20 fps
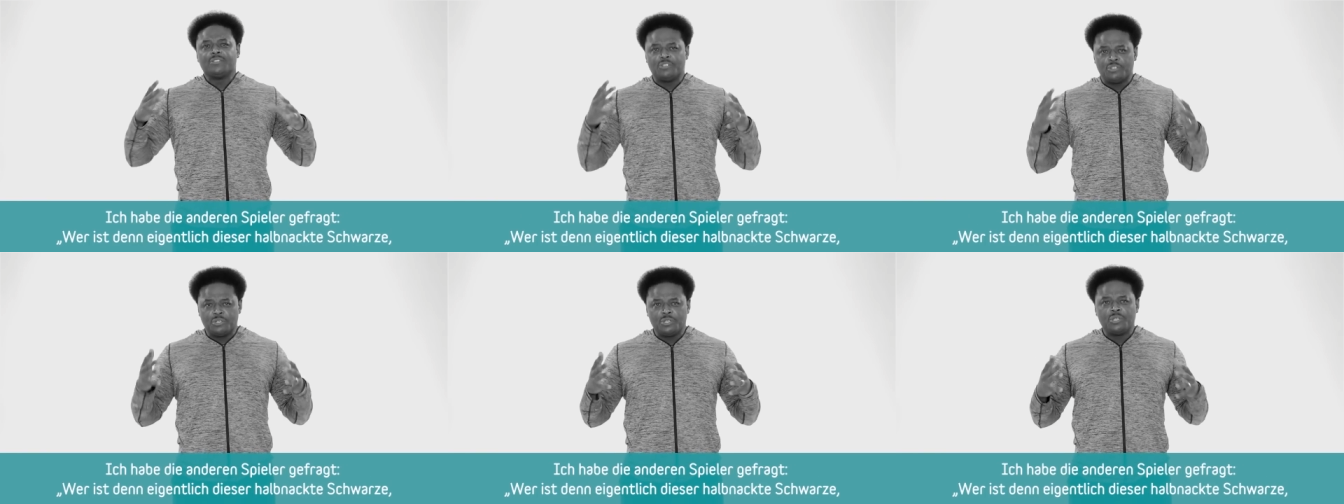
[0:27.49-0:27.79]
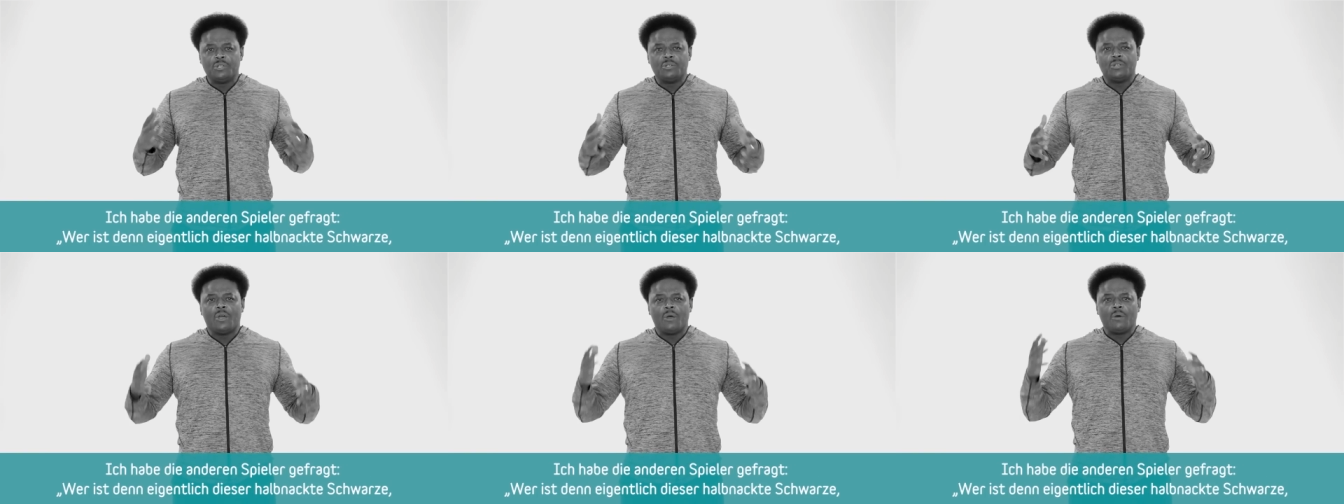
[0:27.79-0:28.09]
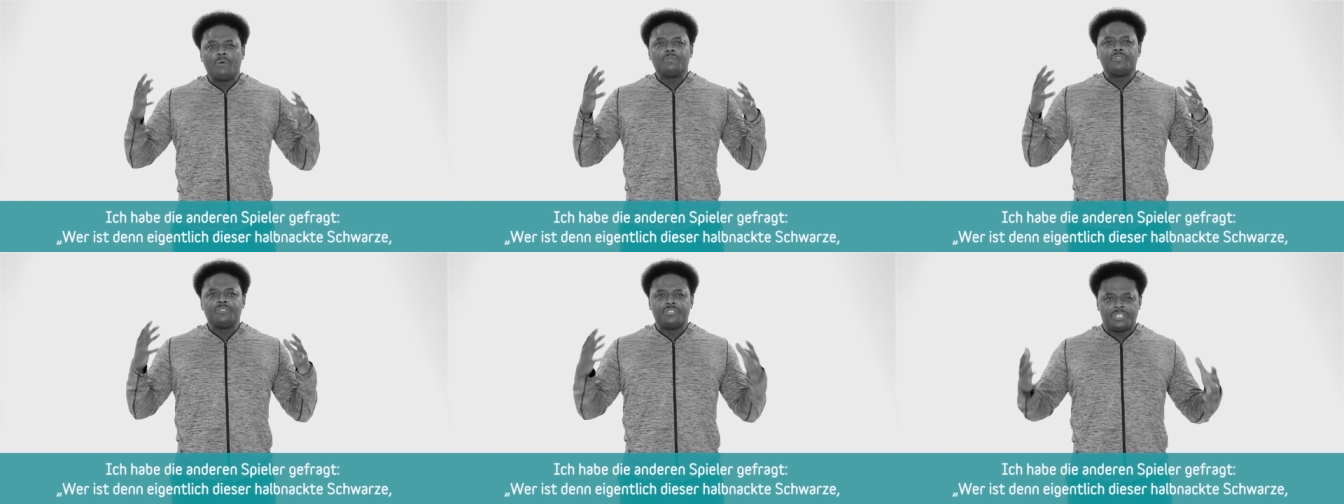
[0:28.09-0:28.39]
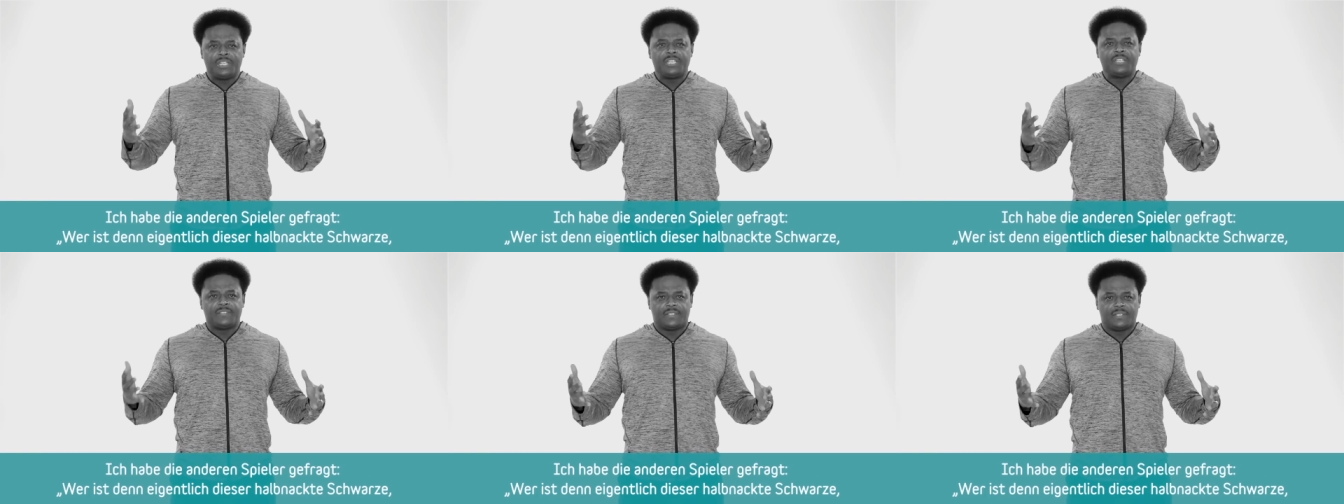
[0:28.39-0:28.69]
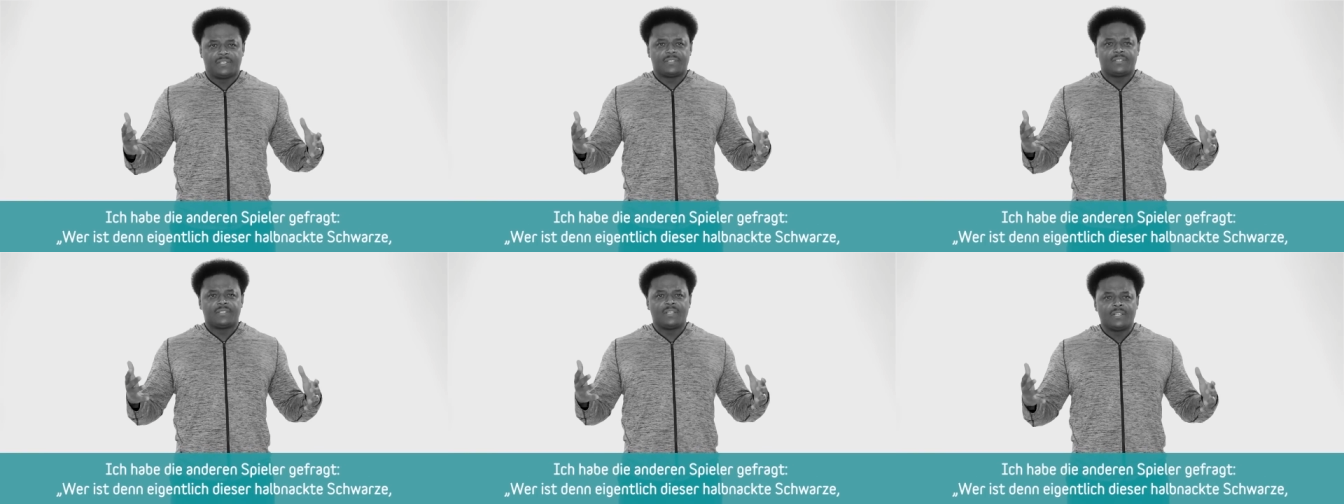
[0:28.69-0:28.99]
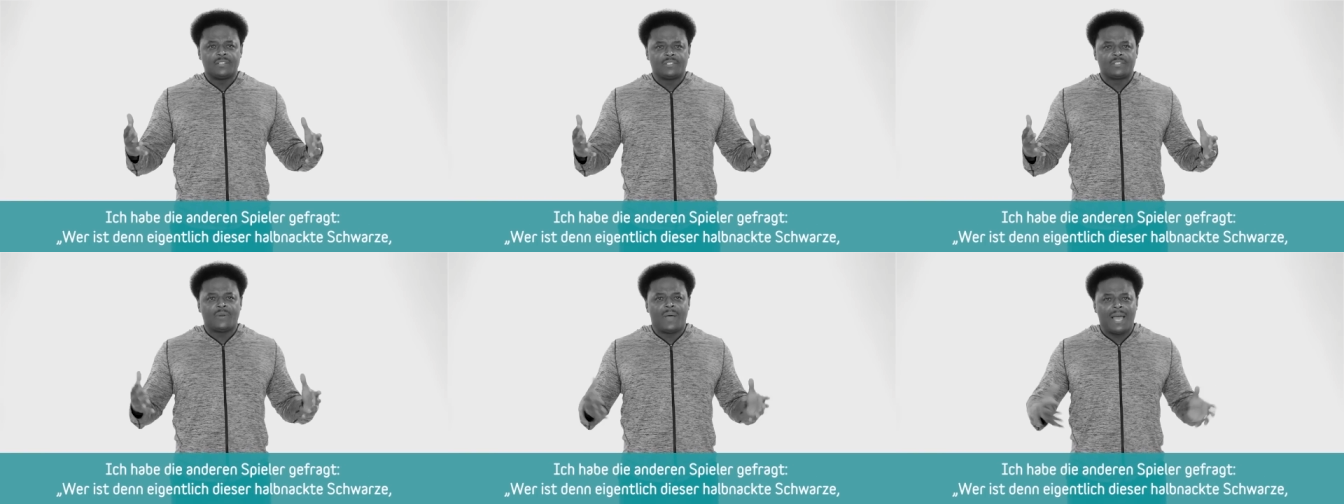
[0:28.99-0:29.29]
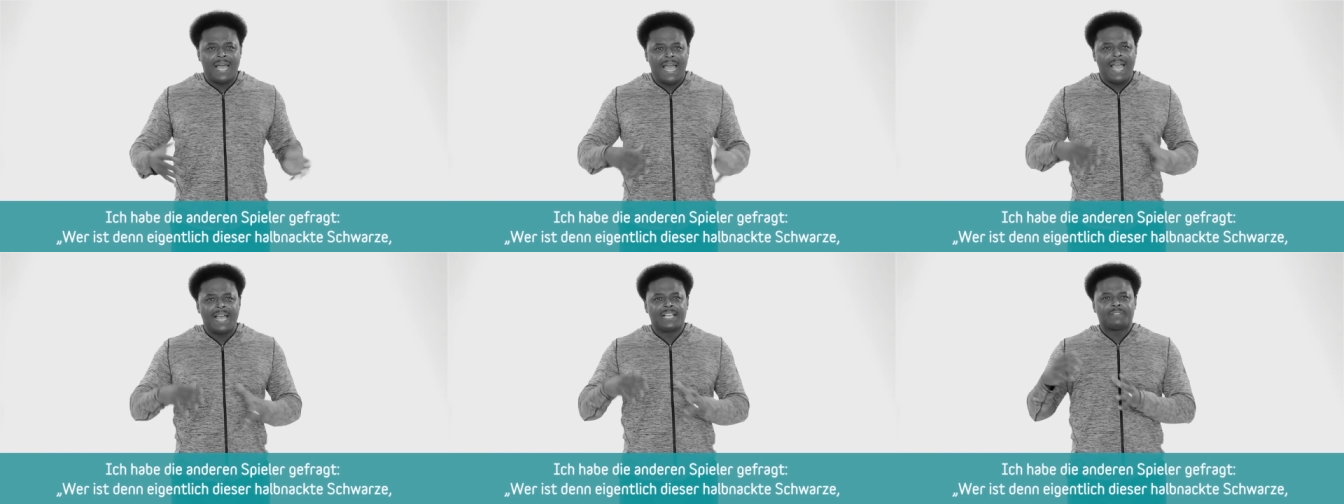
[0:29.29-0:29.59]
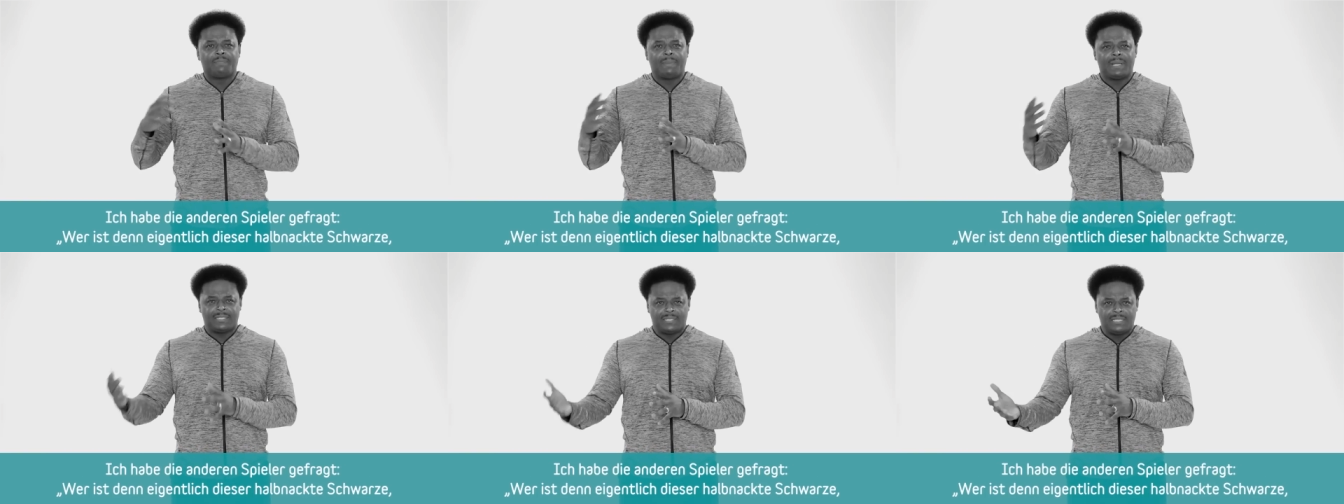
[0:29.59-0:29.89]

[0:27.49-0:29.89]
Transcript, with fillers: Do you know Jesus? And so I asked my